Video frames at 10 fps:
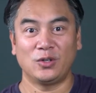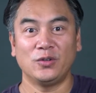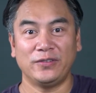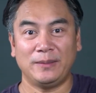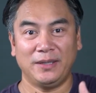
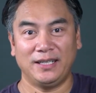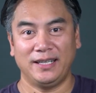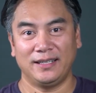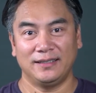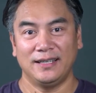goofy
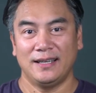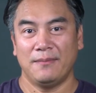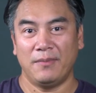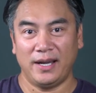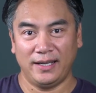meaning
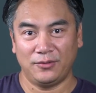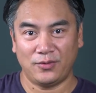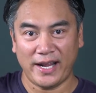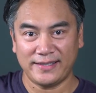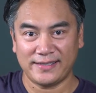my right